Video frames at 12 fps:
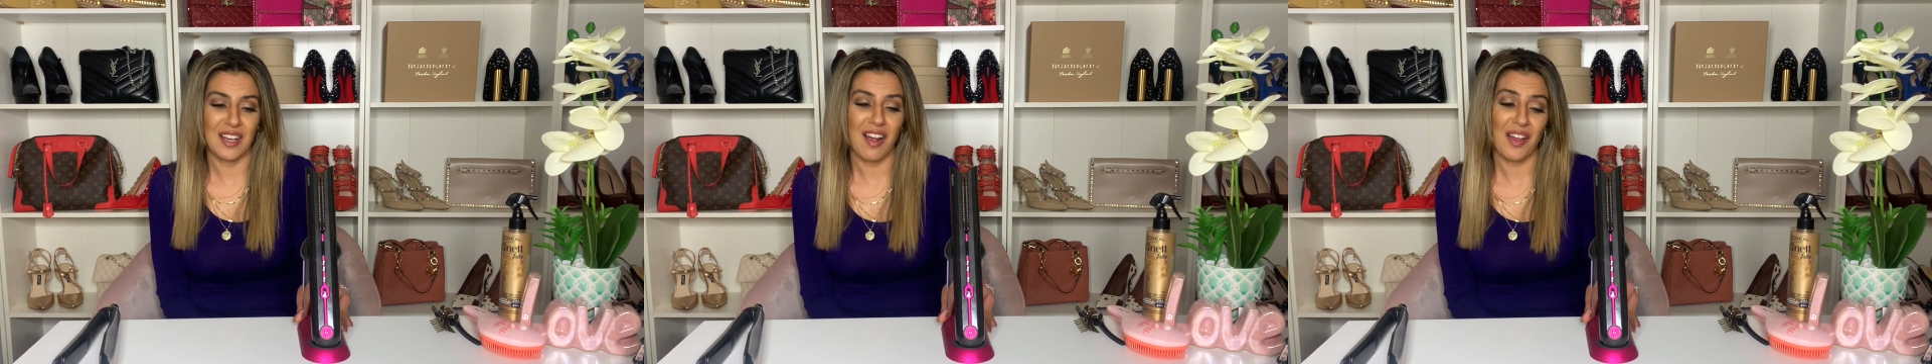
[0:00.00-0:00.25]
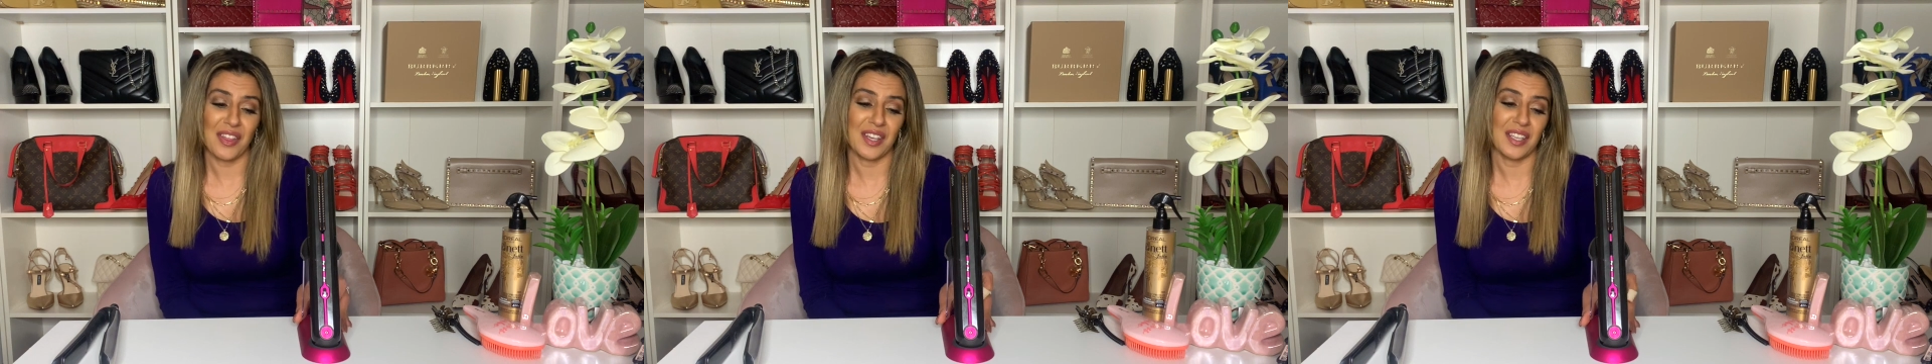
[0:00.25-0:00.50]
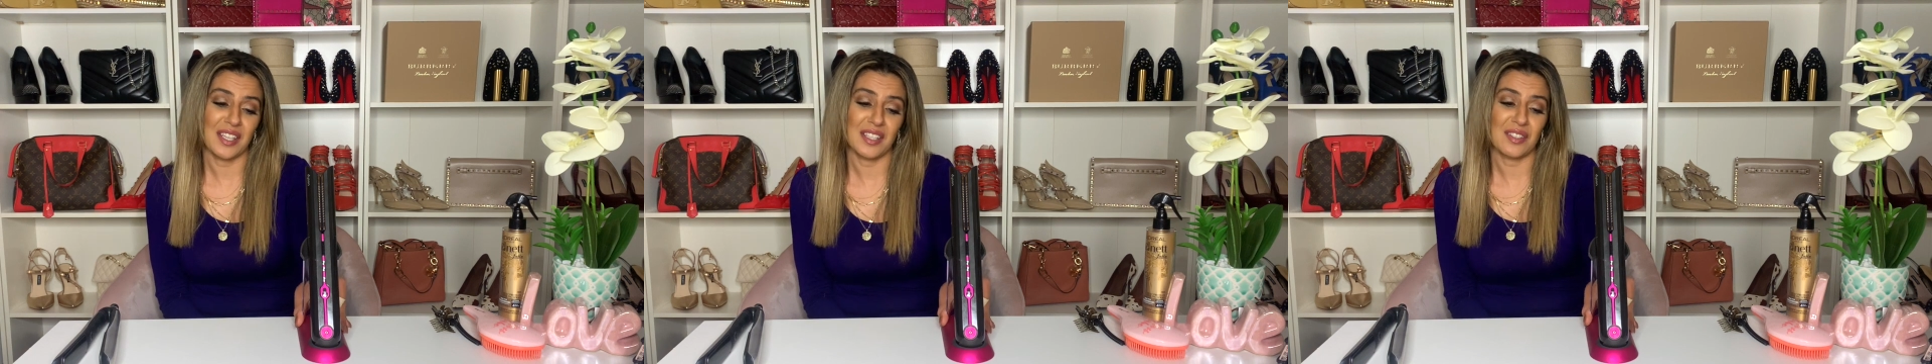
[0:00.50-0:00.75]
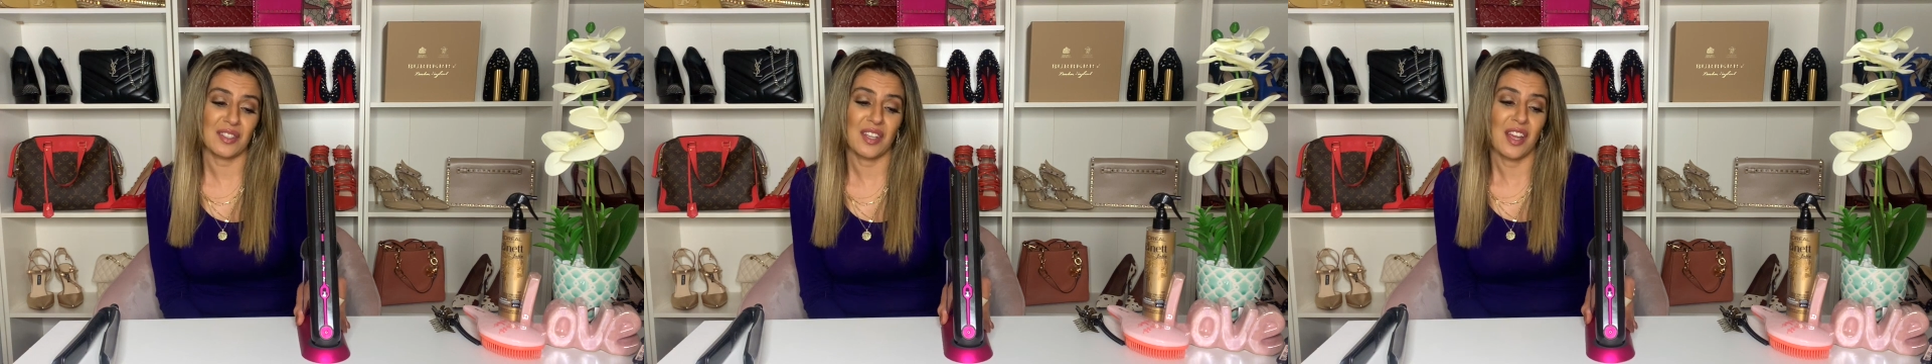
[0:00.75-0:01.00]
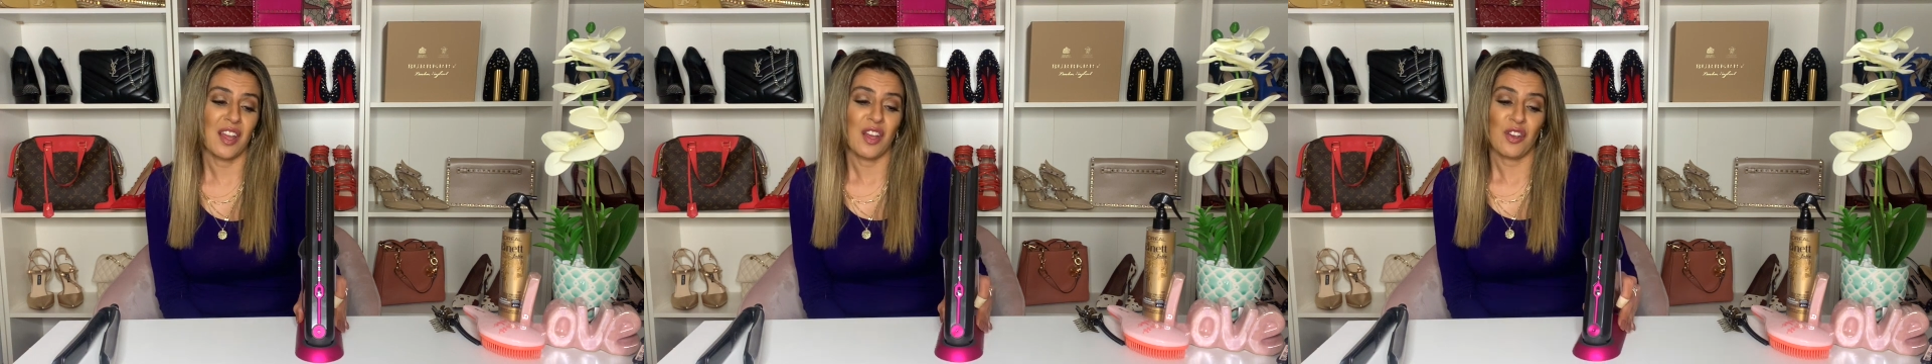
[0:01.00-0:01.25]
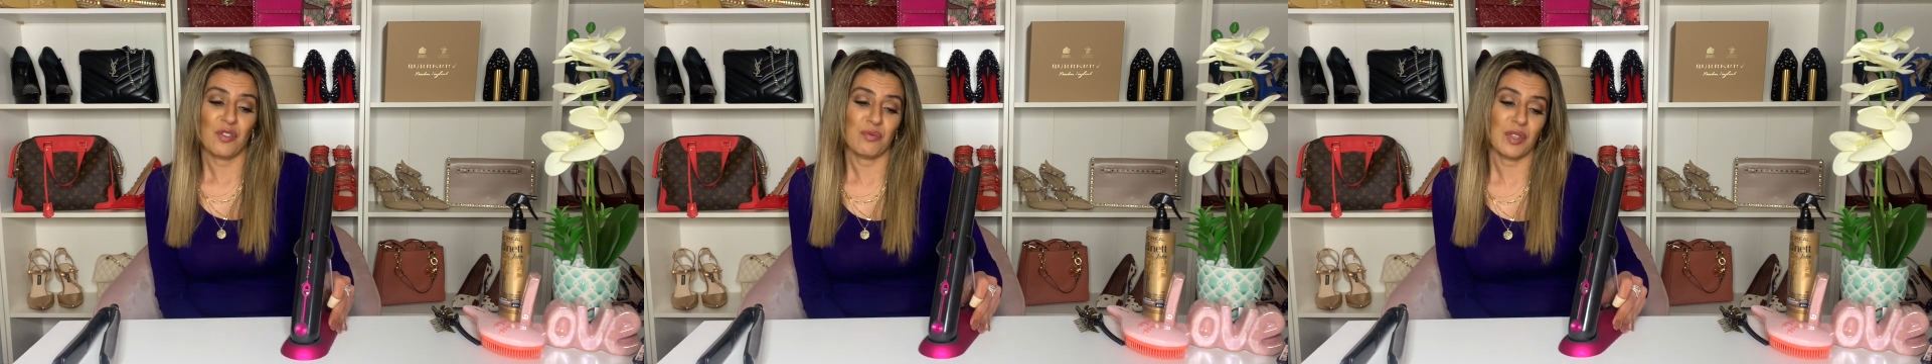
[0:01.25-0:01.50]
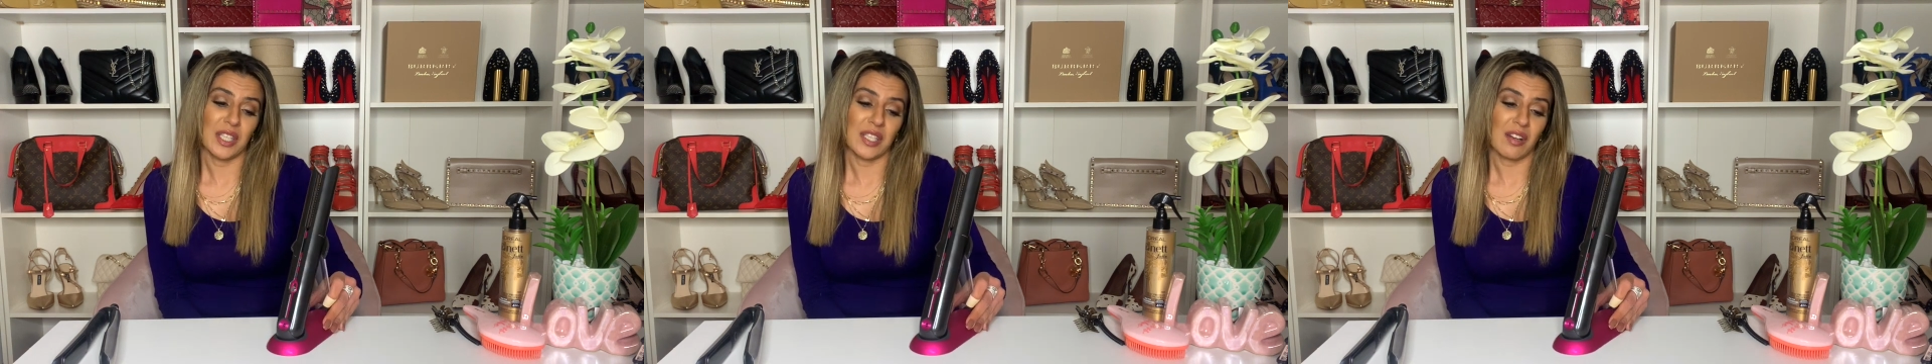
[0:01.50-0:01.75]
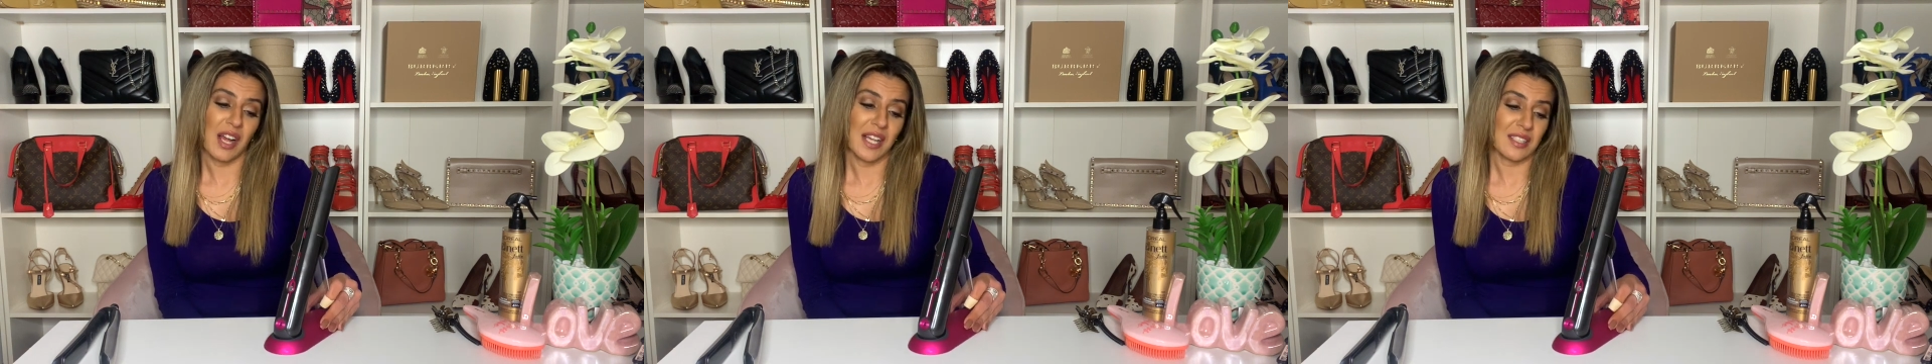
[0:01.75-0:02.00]
I think it's really
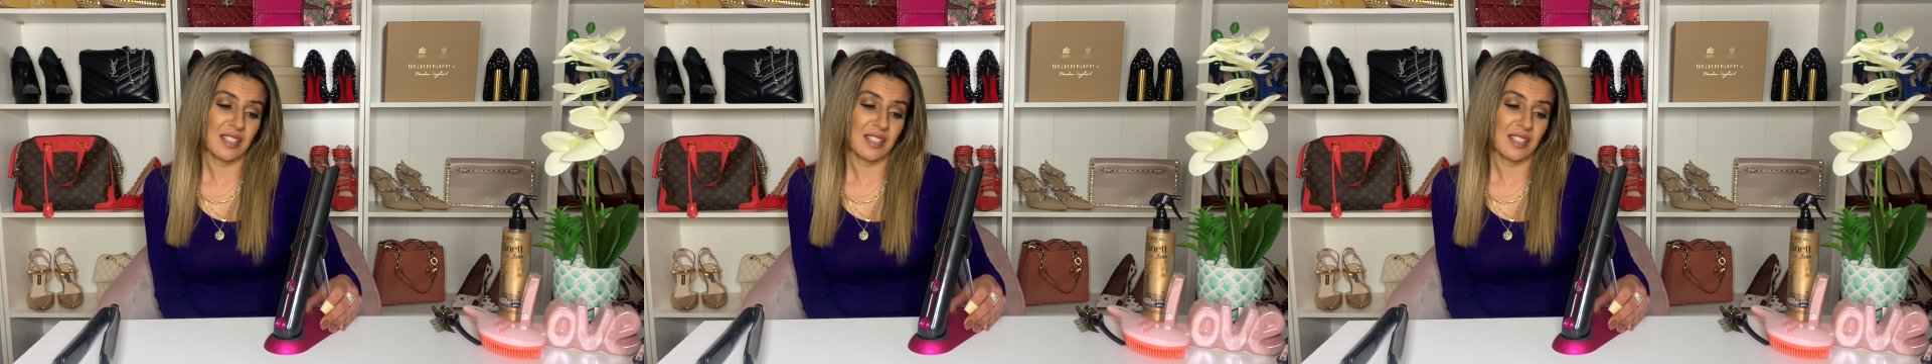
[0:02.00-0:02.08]
nice.